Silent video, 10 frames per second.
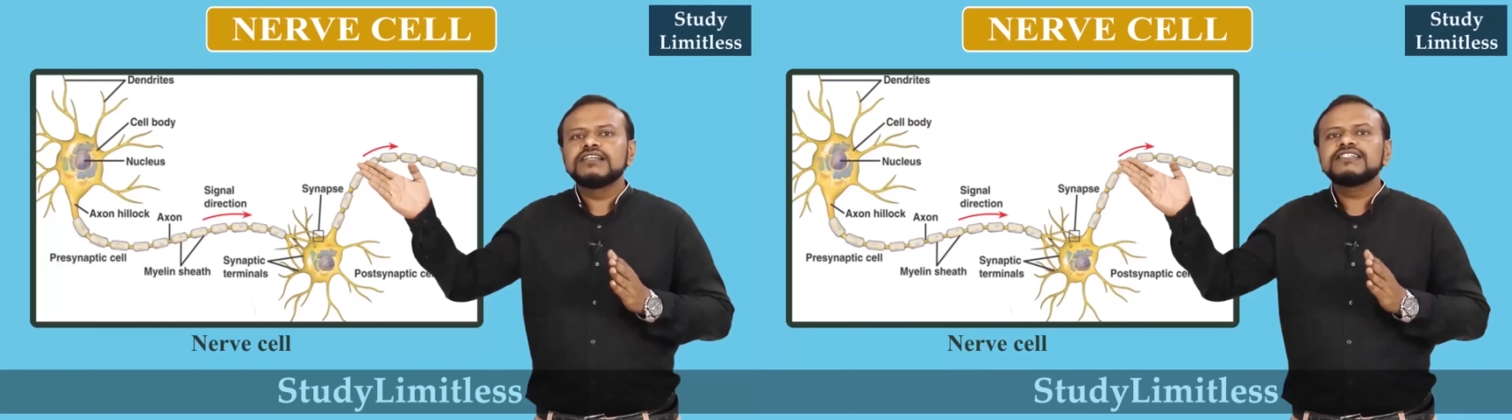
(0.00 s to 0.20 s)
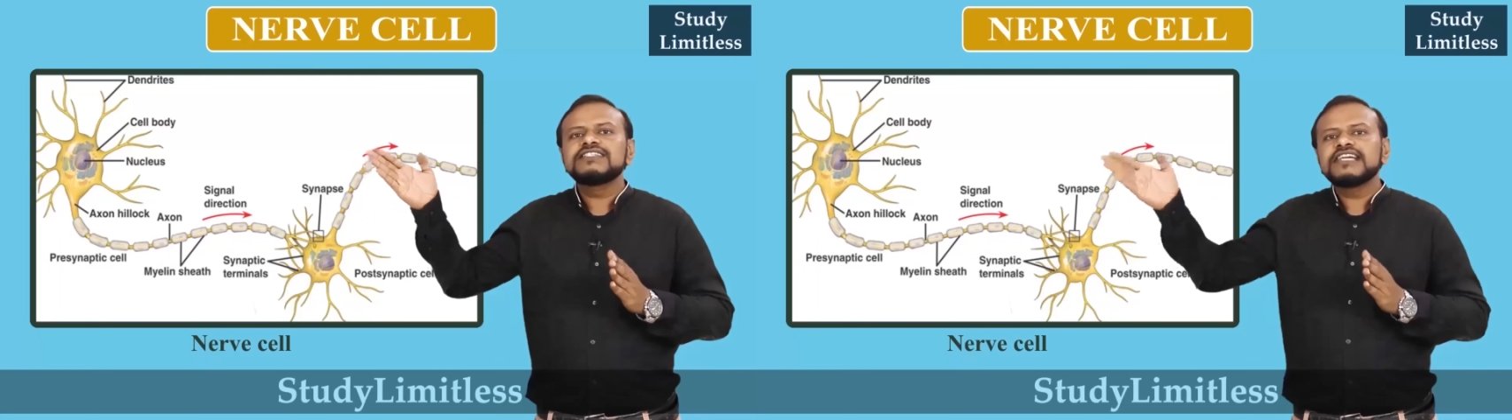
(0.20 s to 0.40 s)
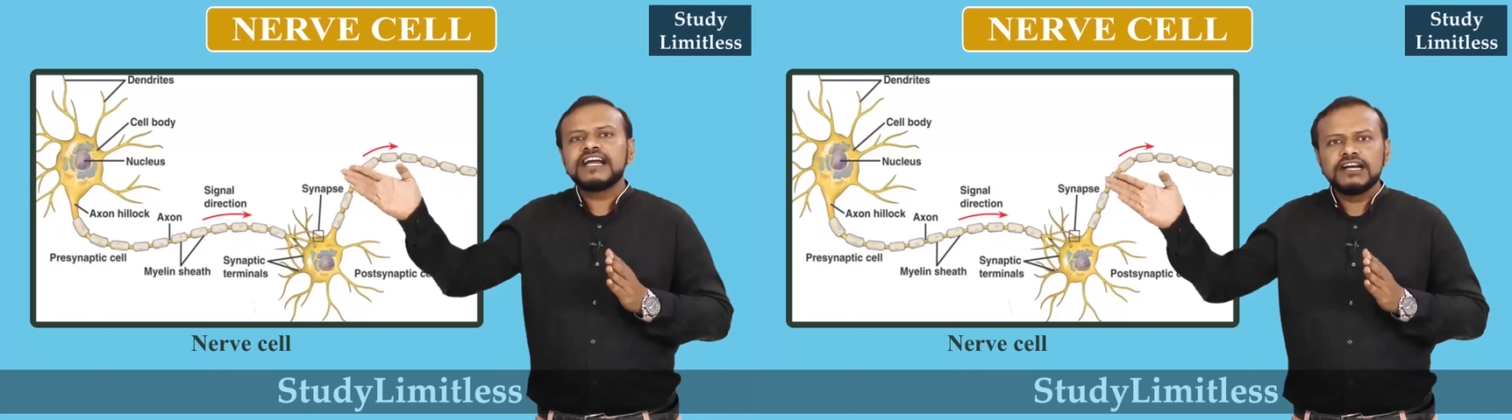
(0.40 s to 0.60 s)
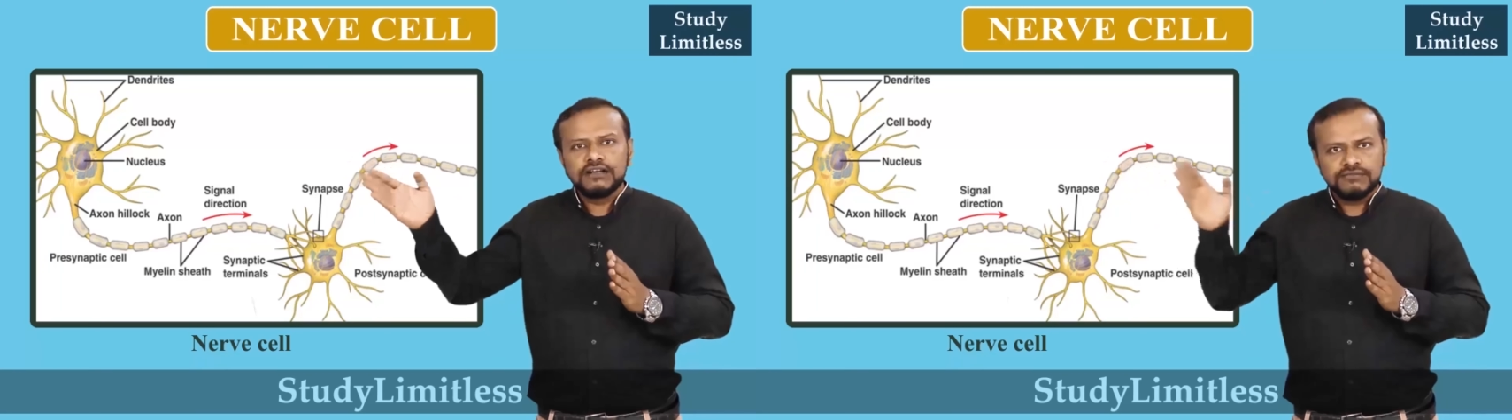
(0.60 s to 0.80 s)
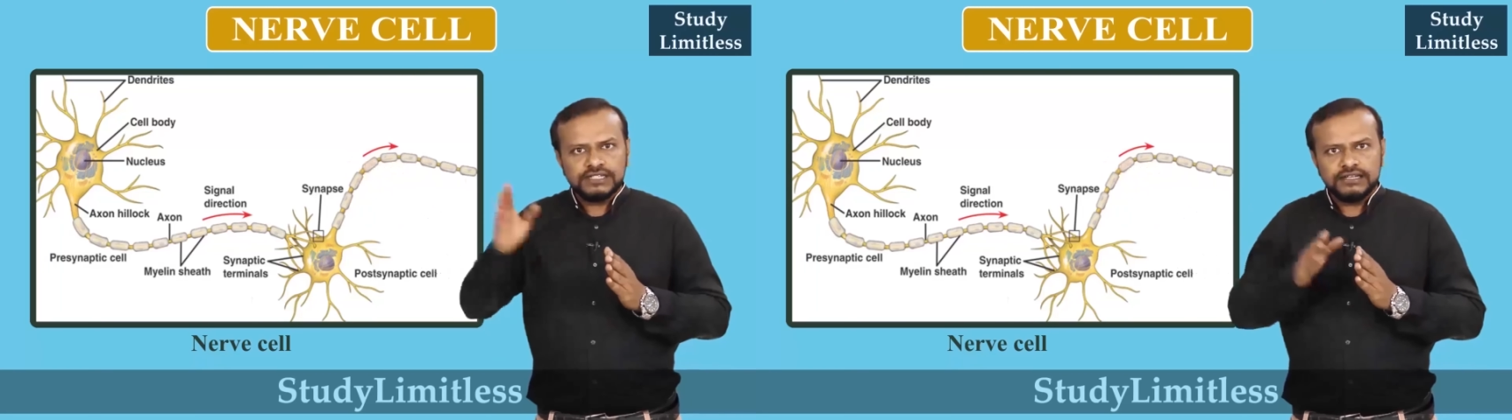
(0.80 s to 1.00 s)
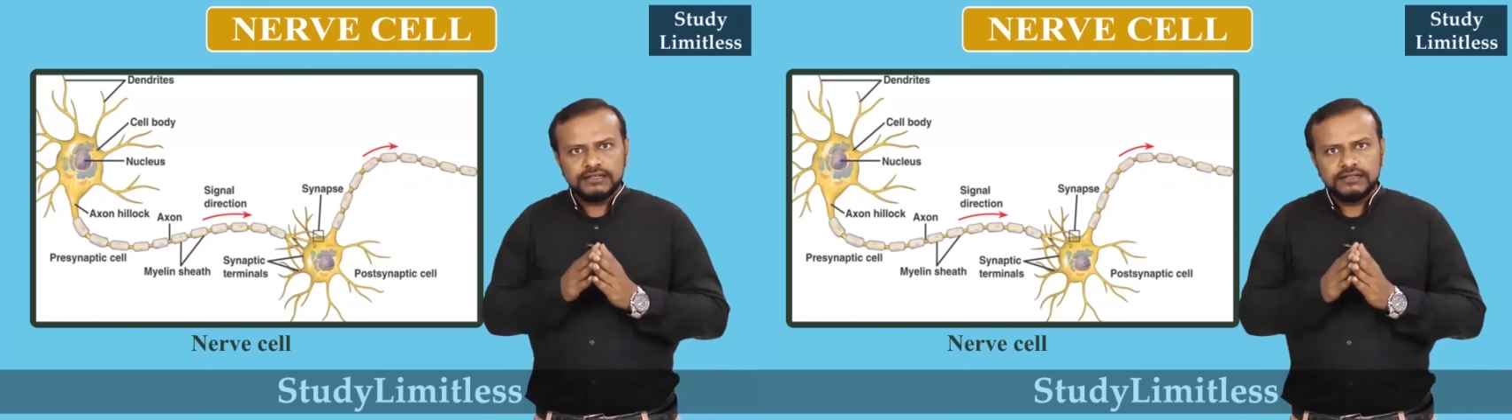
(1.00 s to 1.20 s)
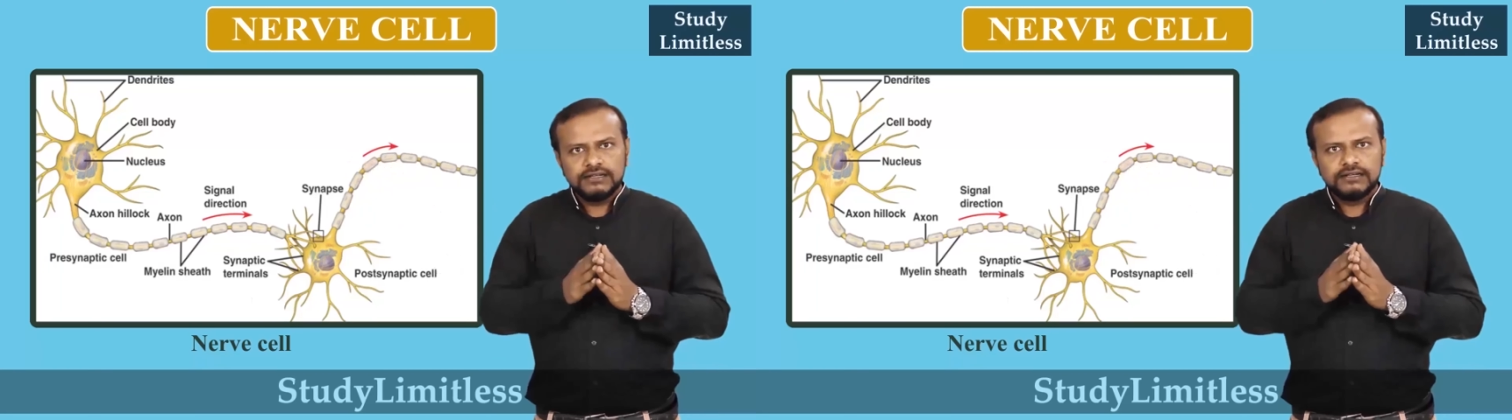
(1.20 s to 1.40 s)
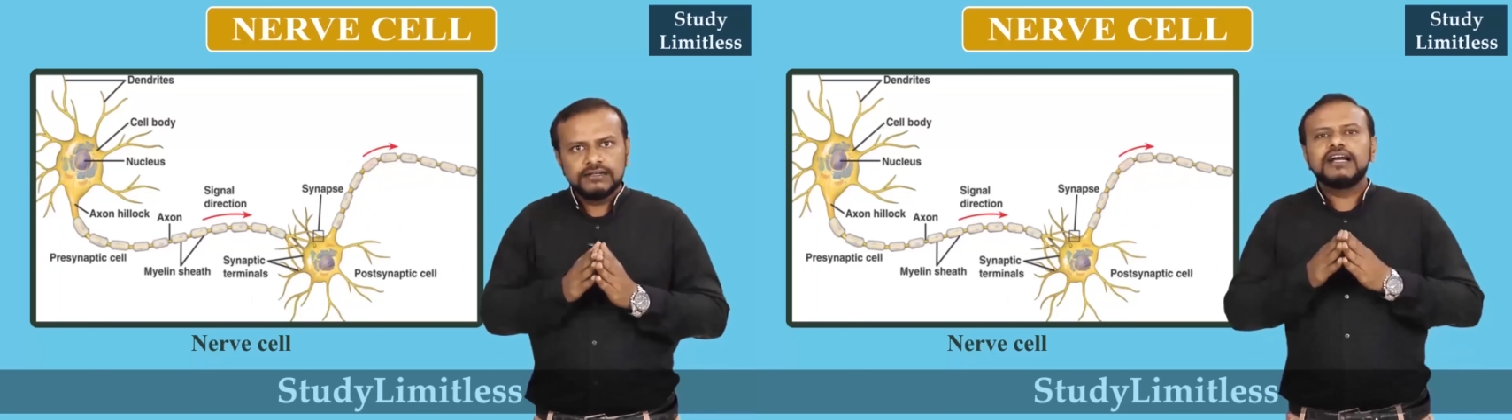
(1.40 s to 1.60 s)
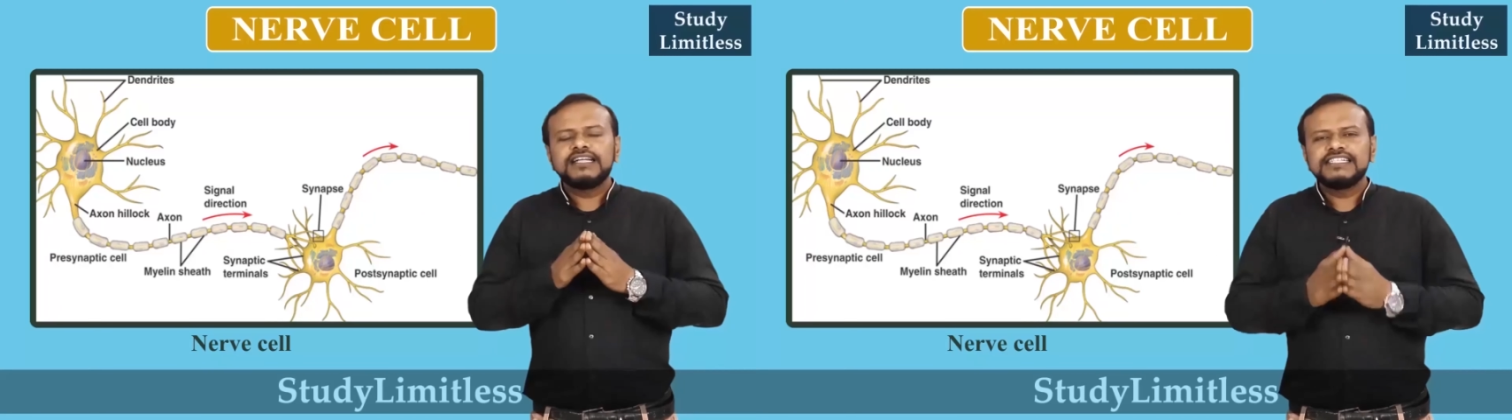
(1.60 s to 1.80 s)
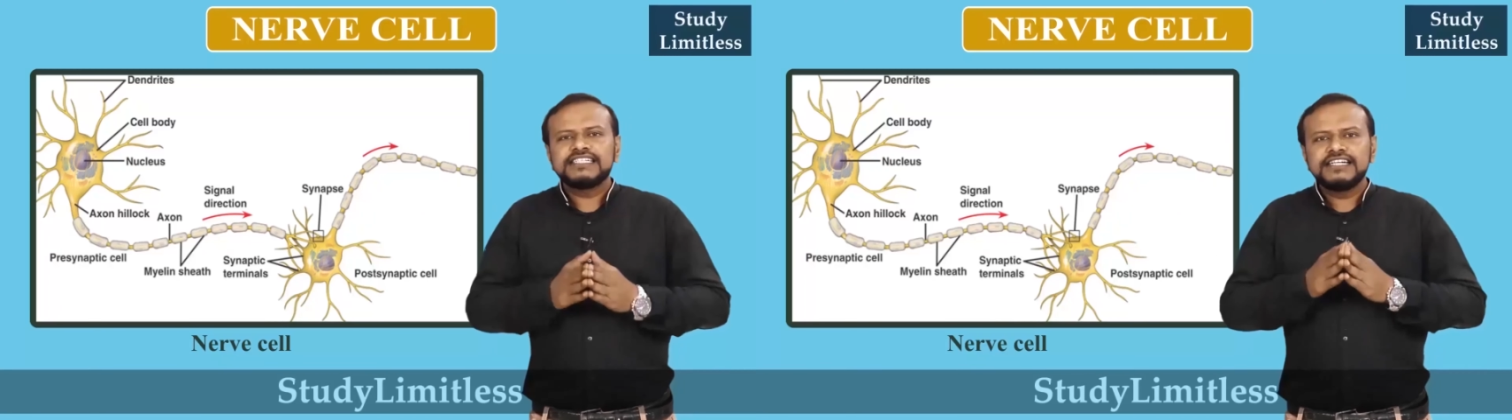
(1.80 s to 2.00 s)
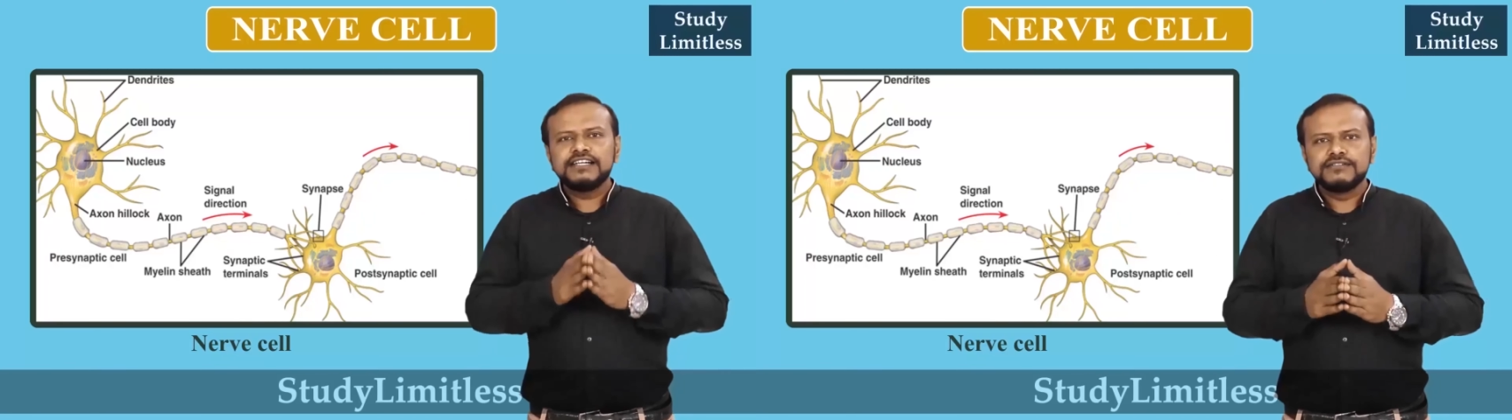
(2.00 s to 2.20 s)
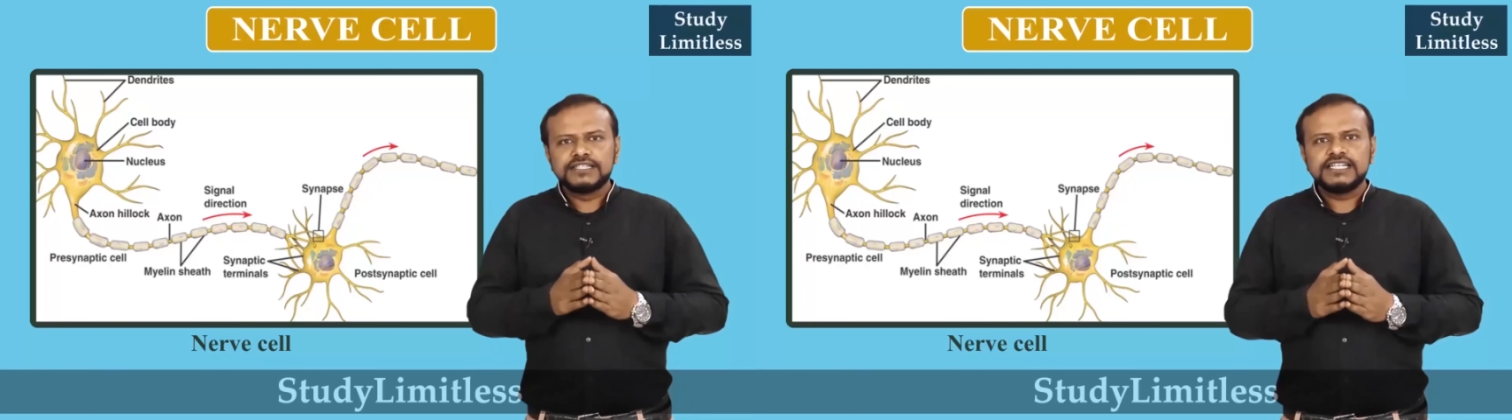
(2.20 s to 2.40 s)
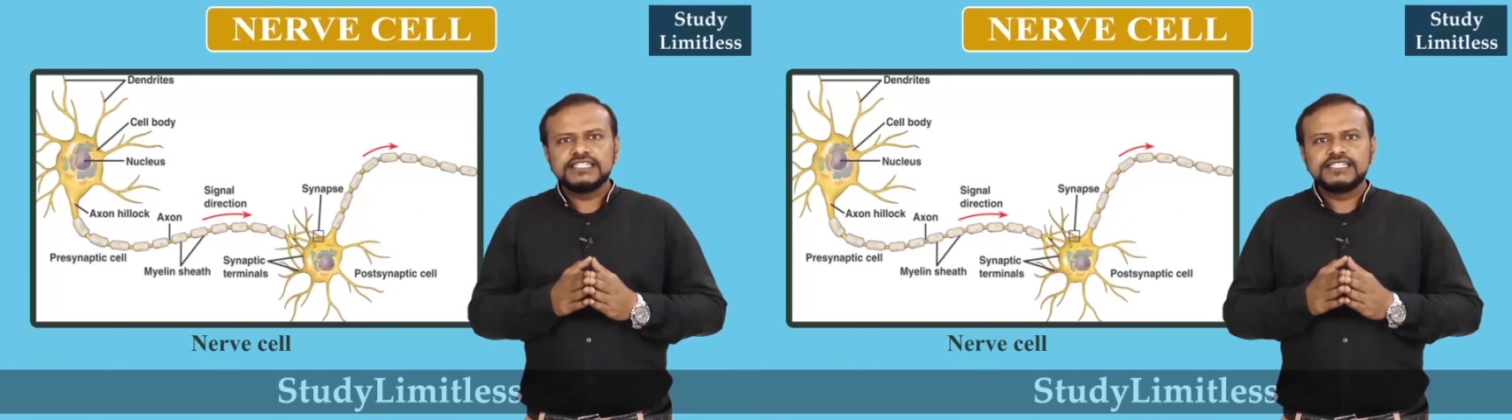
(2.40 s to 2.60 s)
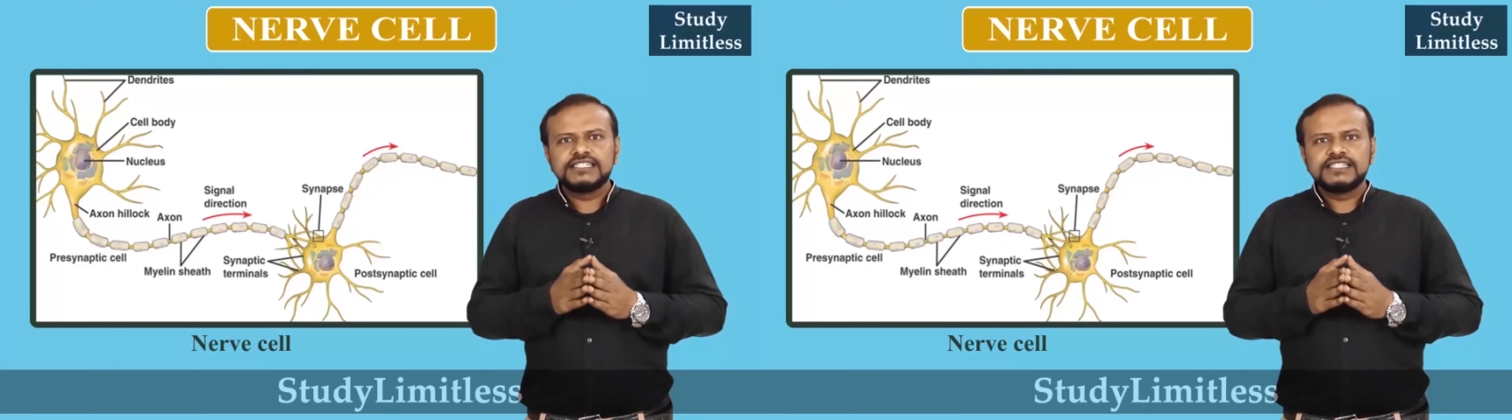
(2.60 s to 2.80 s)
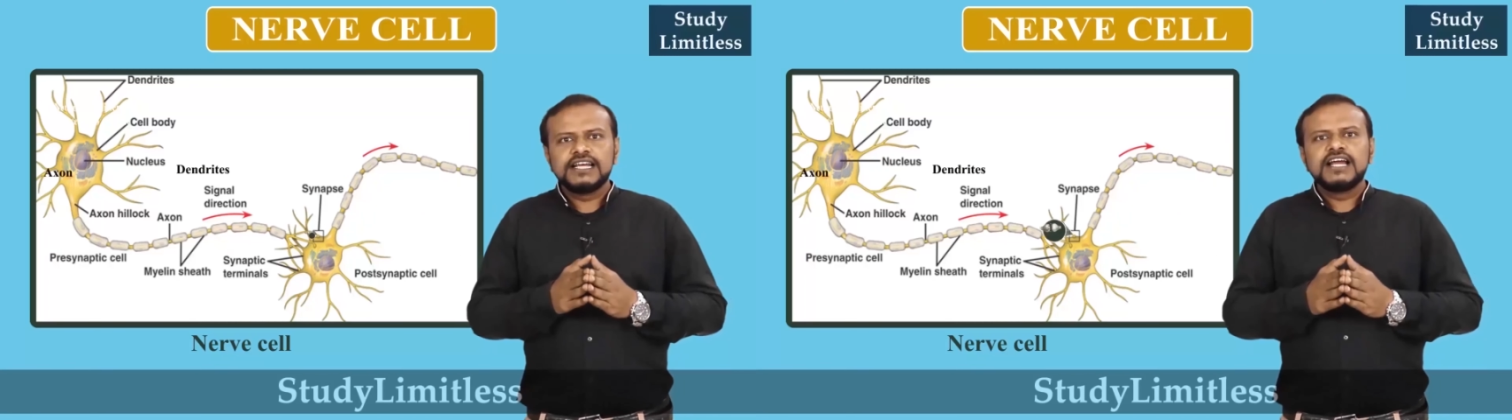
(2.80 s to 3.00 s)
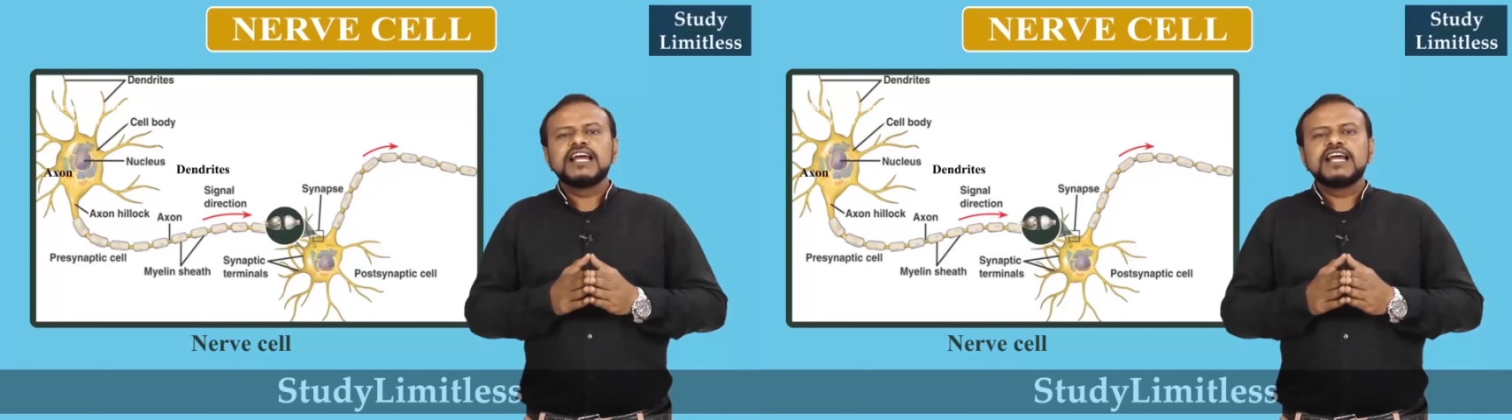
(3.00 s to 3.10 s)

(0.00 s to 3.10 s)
second nerve cell. Adjacent nerve cells